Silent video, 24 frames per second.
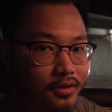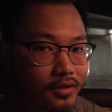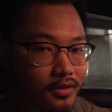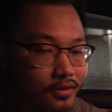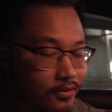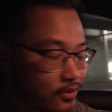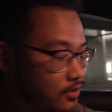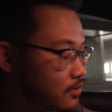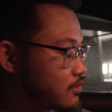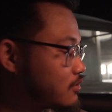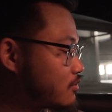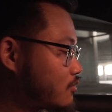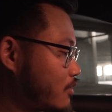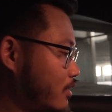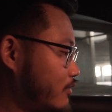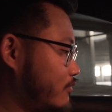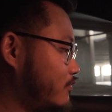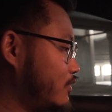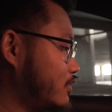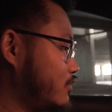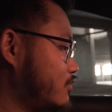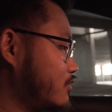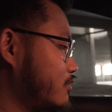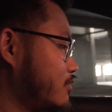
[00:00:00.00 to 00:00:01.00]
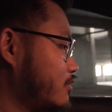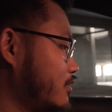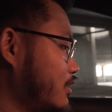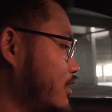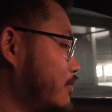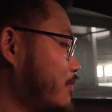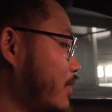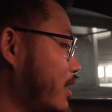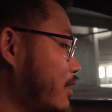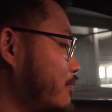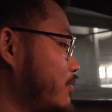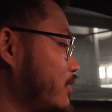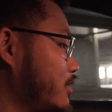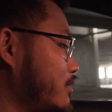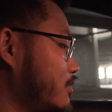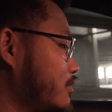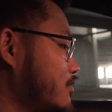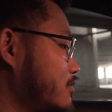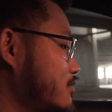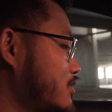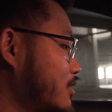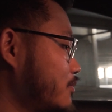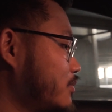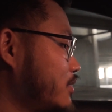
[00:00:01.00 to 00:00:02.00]
which is a great feature. In my
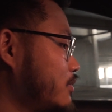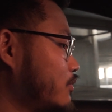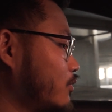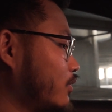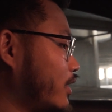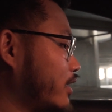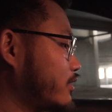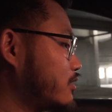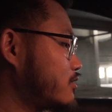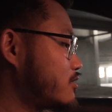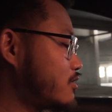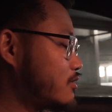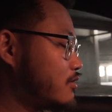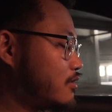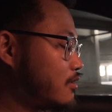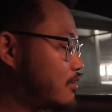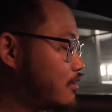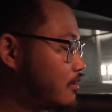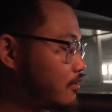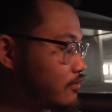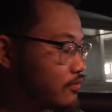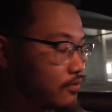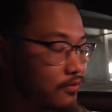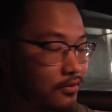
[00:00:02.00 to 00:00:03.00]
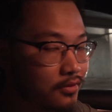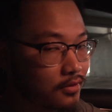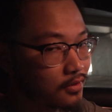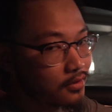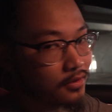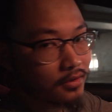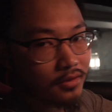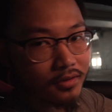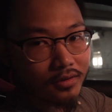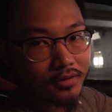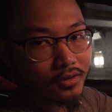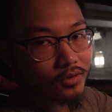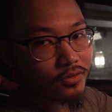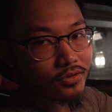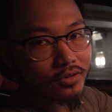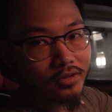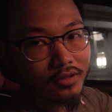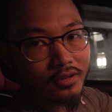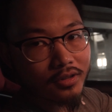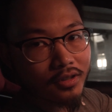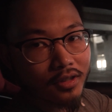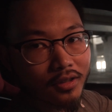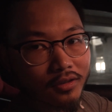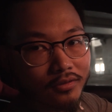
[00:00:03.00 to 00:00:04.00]
opinion, some people like to turn it off. Don't
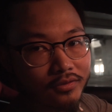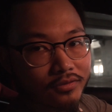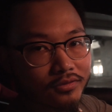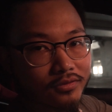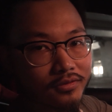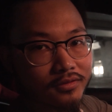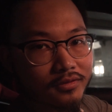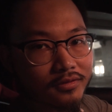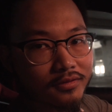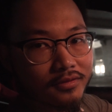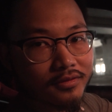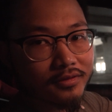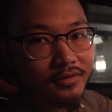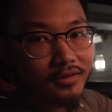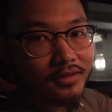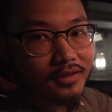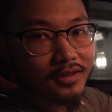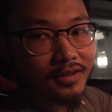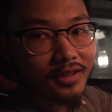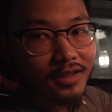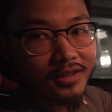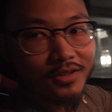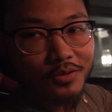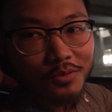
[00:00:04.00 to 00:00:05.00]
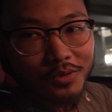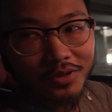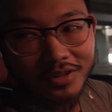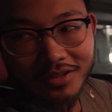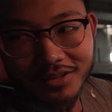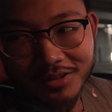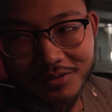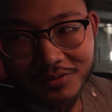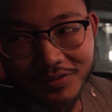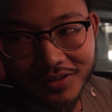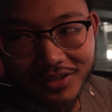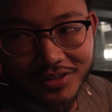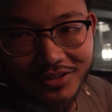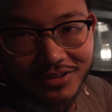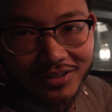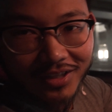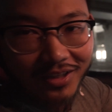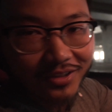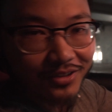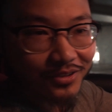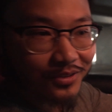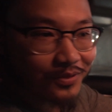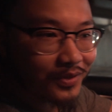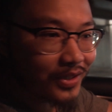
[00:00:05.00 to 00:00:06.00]
turn it off. It's a really good feature.
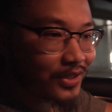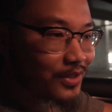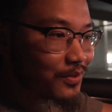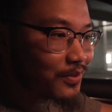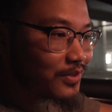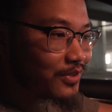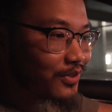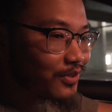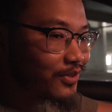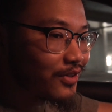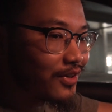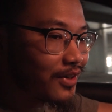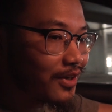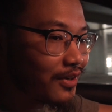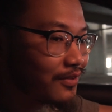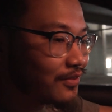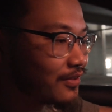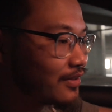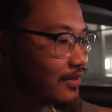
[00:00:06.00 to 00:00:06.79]
I don't know why you would turn it off.